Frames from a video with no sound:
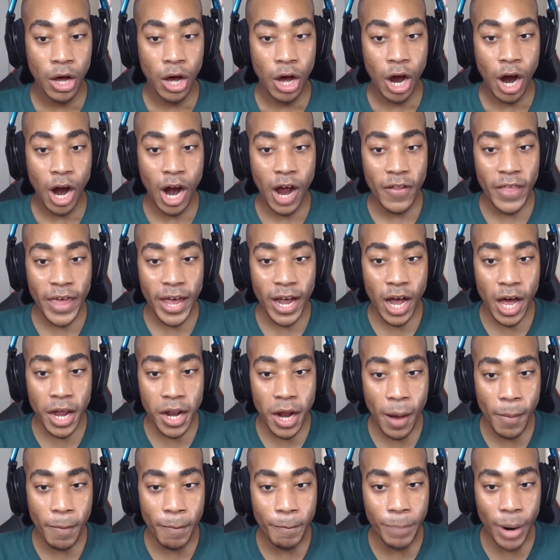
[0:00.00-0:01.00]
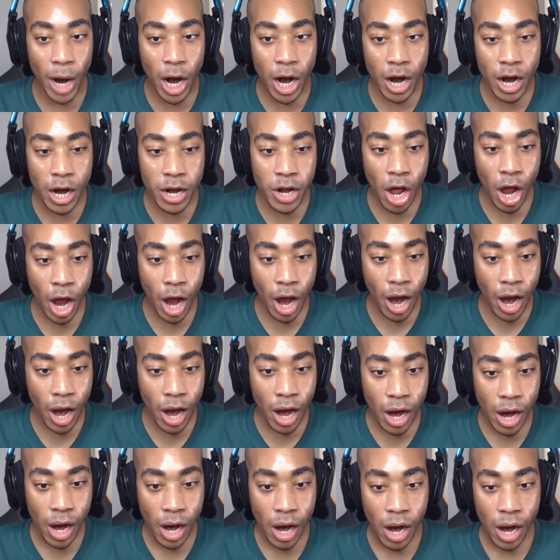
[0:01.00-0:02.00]
Are they gonna burn
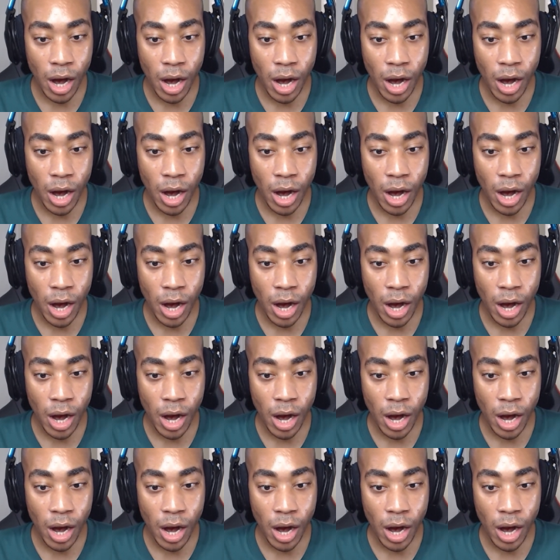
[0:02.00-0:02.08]
her?